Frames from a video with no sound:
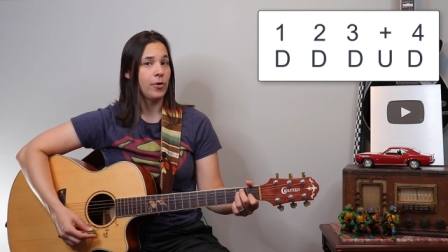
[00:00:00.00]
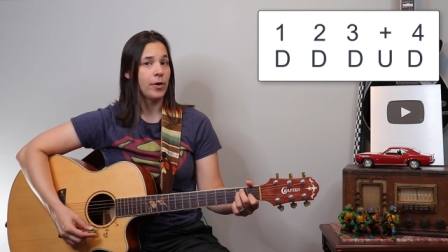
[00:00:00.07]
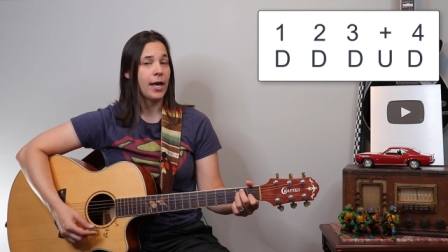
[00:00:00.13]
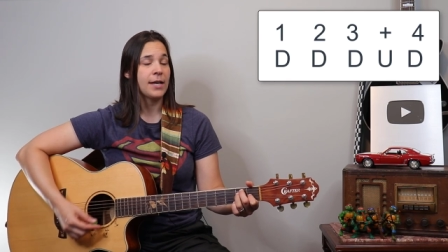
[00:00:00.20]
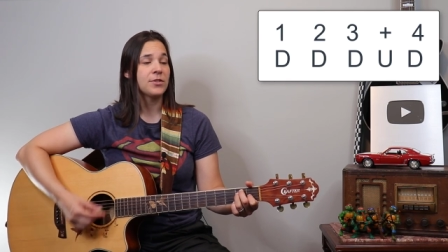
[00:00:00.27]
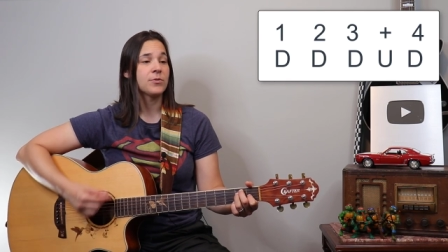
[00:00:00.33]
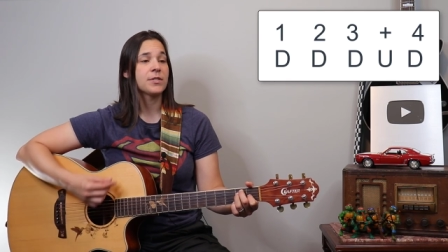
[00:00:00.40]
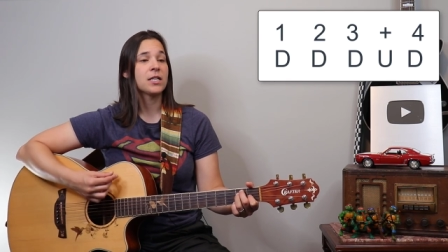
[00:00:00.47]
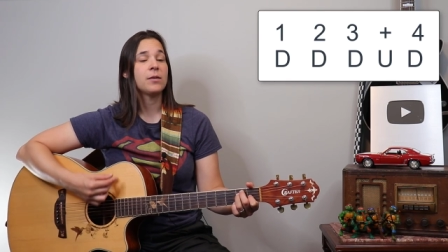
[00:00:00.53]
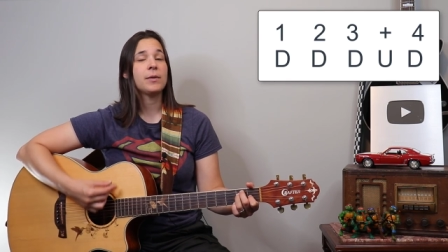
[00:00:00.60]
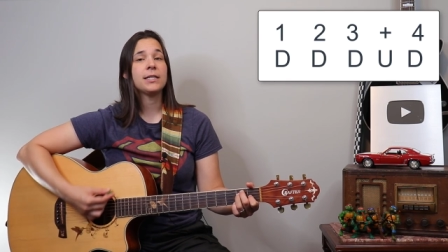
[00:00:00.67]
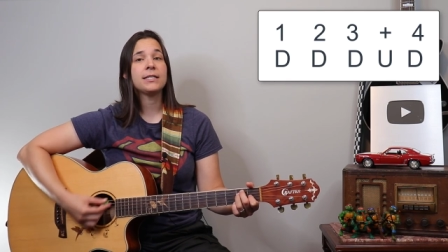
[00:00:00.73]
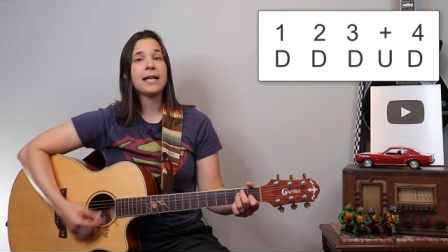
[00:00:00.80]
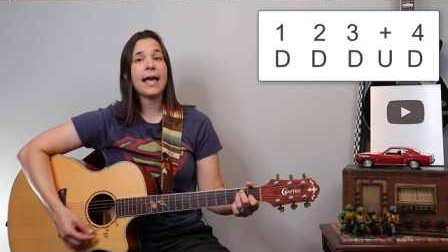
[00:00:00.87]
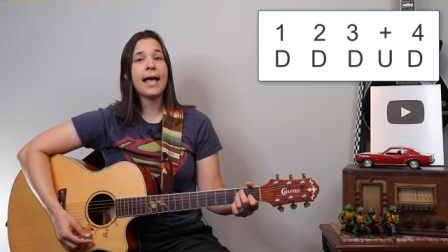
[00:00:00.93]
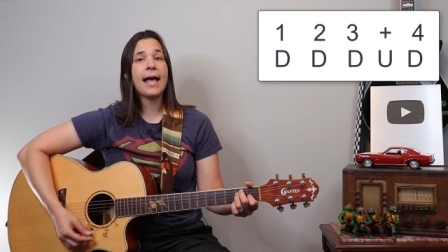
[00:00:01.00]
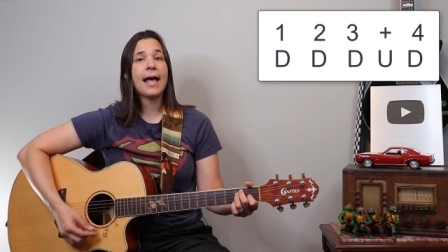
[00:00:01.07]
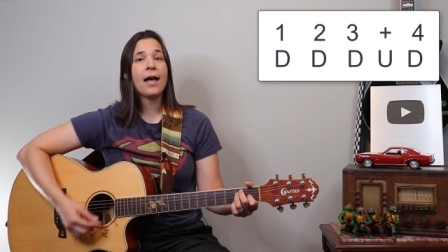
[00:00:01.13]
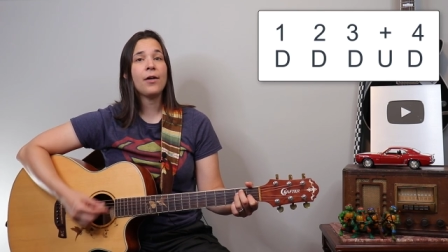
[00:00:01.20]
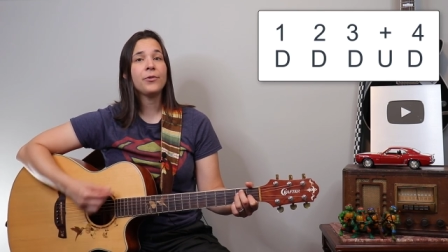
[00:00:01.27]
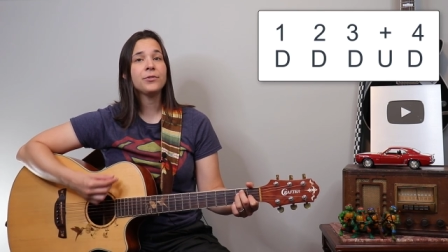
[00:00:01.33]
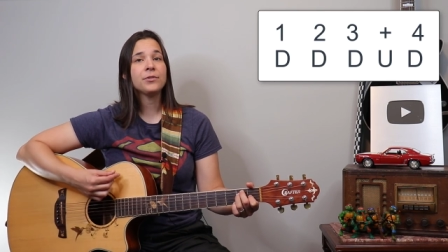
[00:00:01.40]
Okay, so it's gonna be
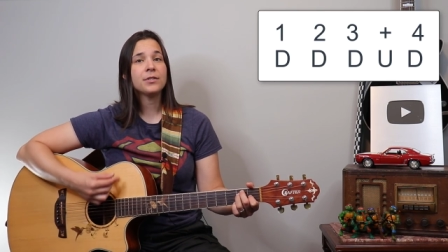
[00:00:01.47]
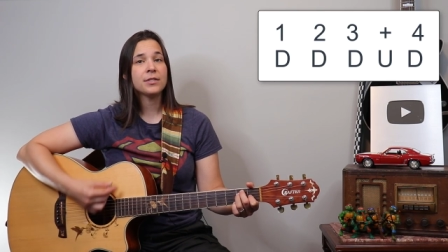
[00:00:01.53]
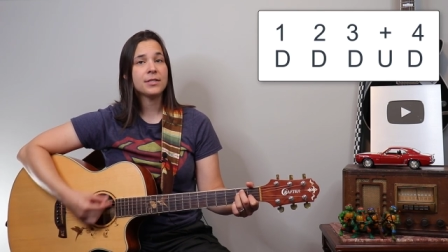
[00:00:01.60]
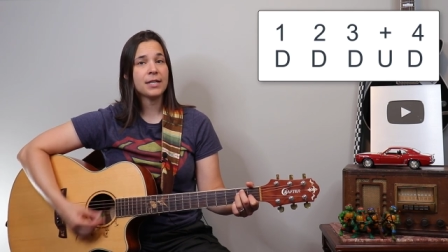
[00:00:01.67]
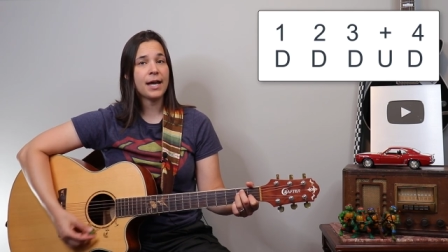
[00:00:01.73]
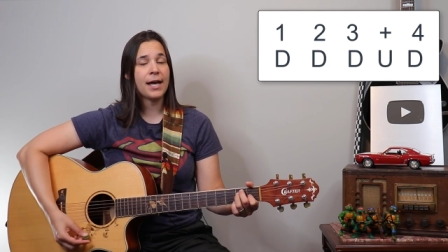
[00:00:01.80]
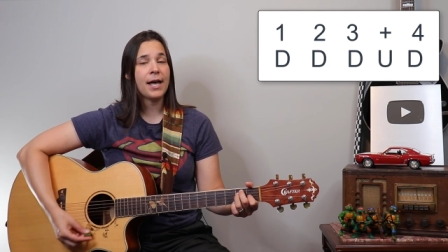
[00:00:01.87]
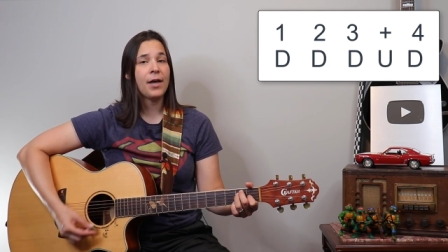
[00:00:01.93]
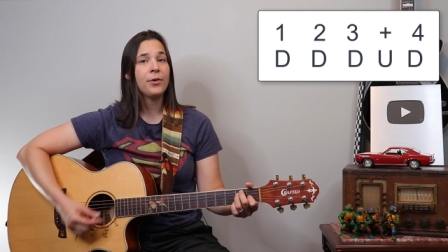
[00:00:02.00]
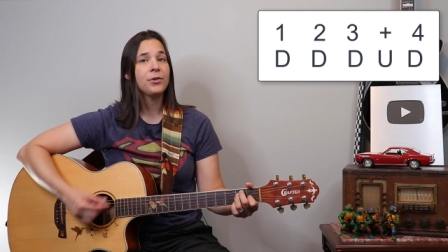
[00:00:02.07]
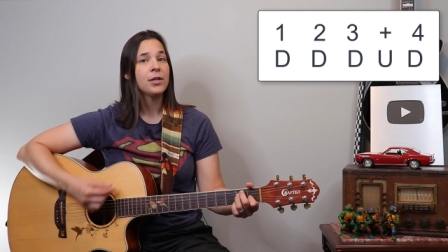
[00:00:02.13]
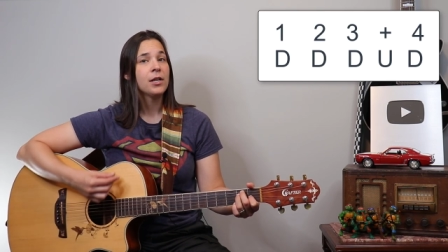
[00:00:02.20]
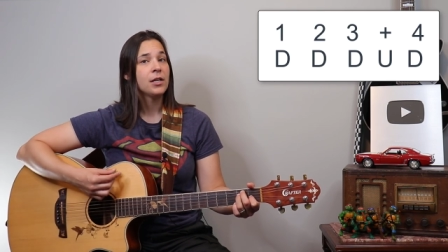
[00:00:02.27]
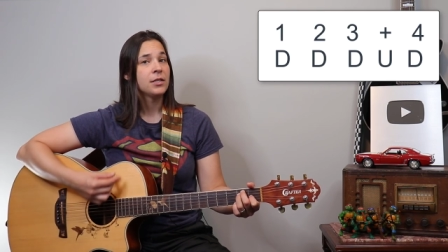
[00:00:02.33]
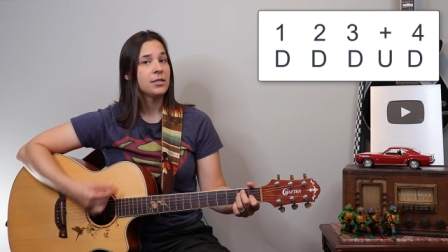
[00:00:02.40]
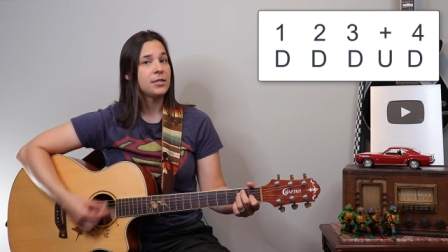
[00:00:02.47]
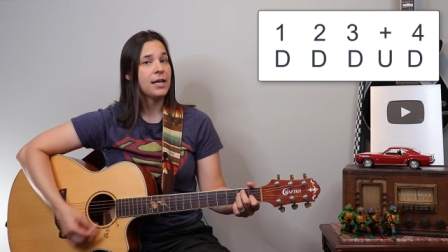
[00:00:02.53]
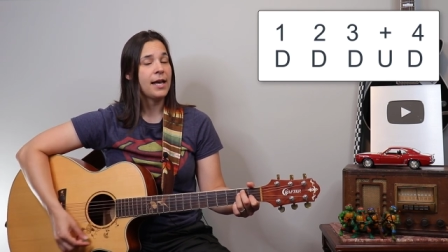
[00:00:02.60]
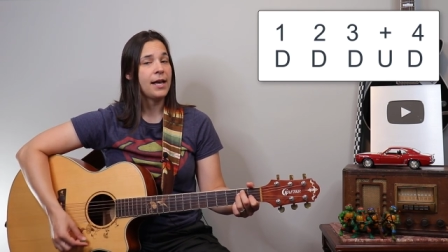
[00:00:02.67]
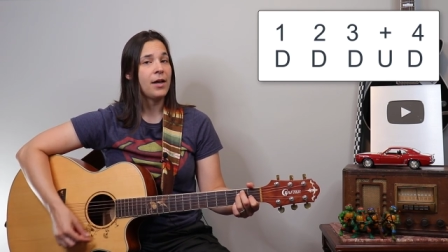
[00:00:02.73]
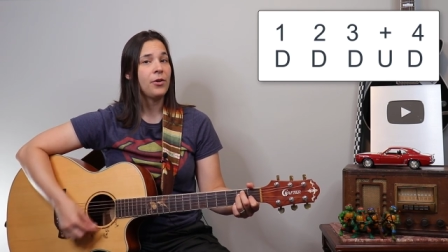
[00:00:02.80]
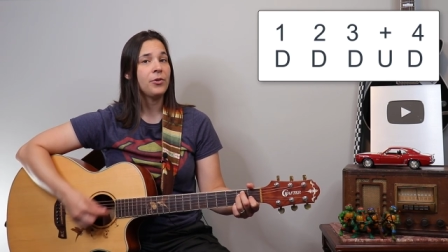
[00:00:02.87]
down, down,
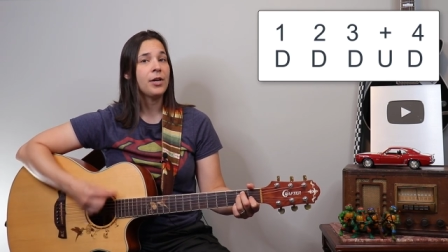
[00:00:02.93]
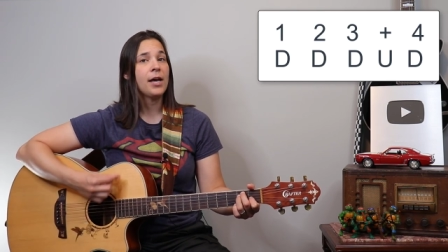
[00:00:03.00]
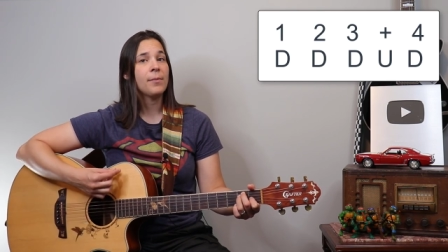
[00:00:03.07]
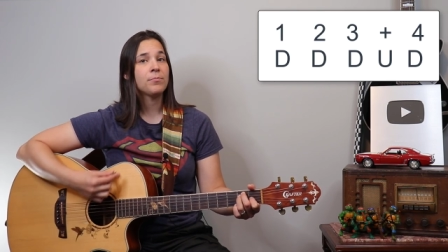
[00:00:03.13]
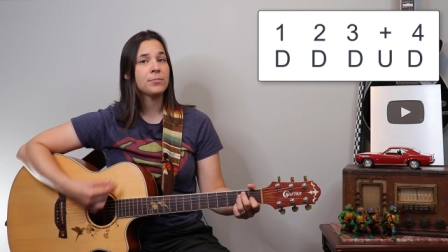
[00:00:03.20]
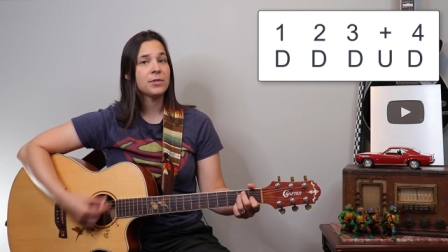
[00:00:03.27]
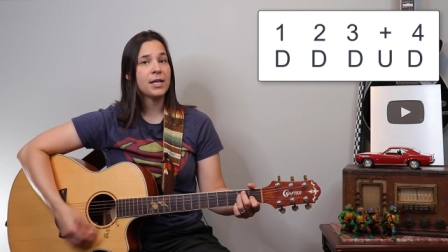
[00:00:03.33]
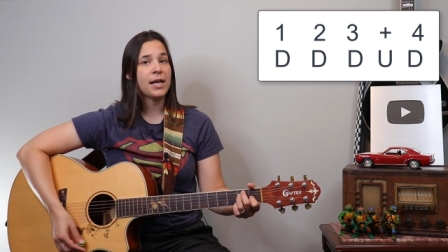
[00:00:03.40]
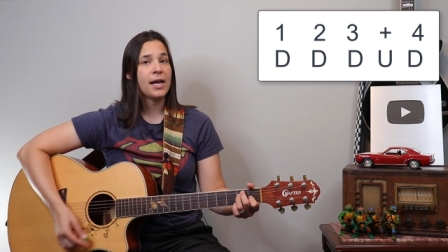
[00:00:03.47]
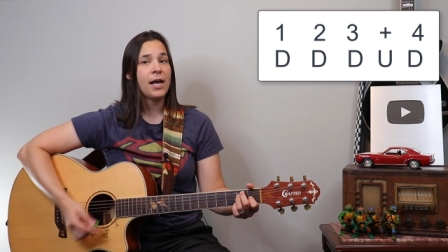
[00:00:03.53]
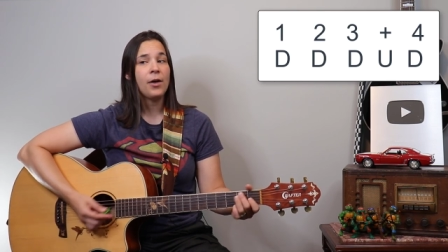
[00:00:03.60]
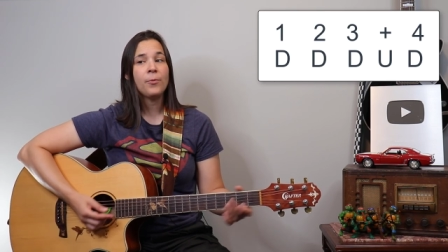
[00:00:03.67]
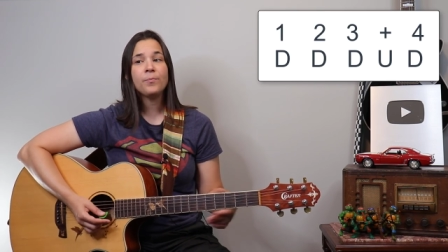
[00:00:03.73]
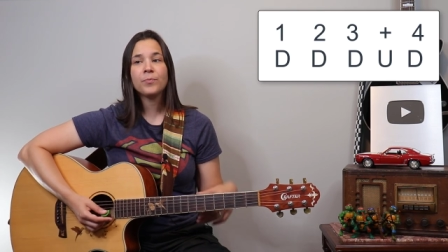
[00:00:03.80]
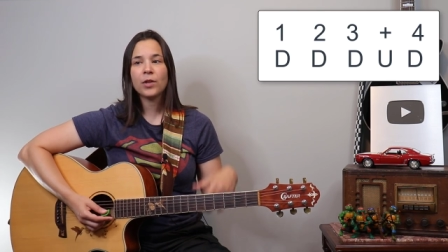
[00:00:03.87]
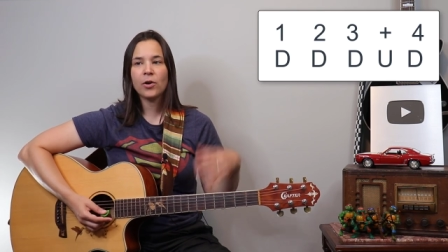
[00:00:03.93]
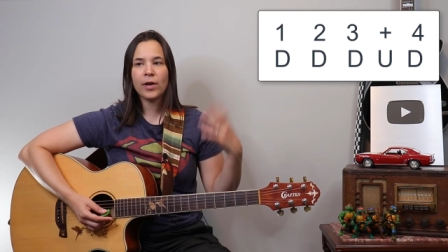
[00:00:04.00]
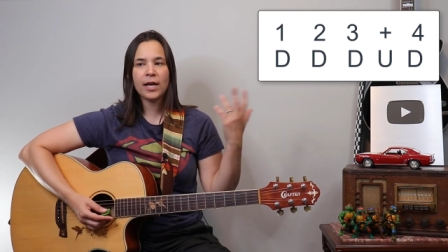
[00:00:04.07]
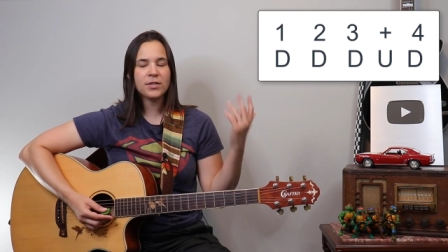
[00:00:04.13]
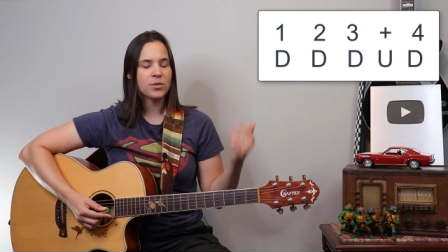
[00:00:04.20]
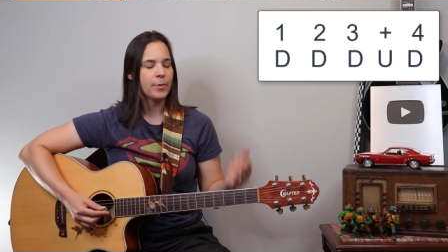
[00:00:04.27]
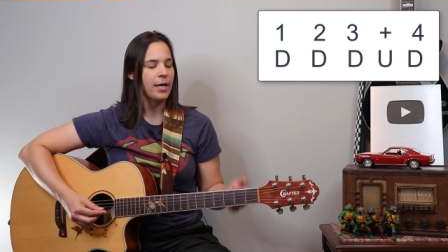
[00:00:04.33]
down, up, down.
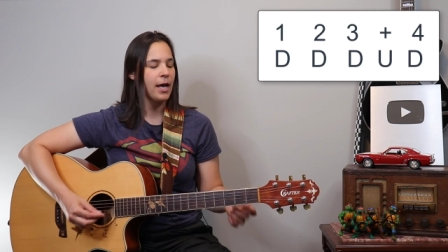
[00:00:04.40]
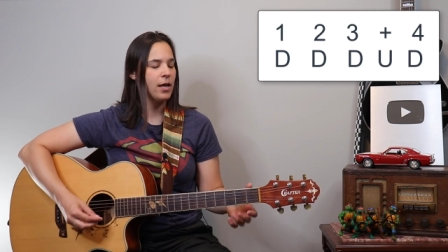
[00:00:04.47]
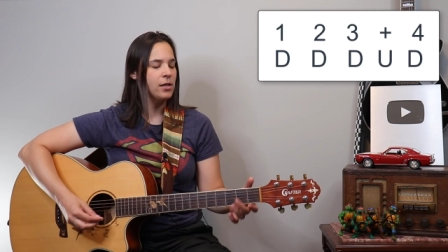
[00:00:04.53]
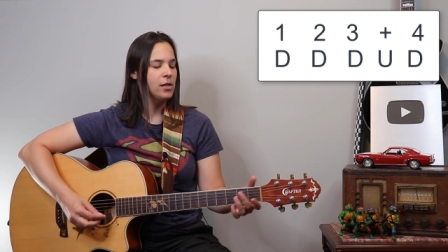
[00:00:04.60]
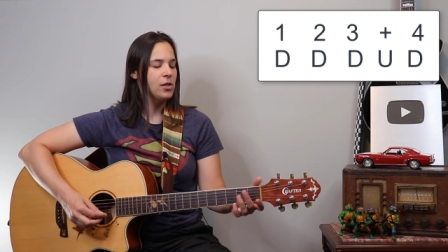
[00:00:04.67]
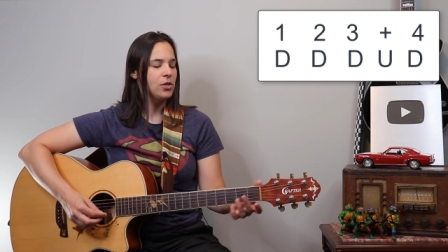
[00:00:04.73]
Okay, so we got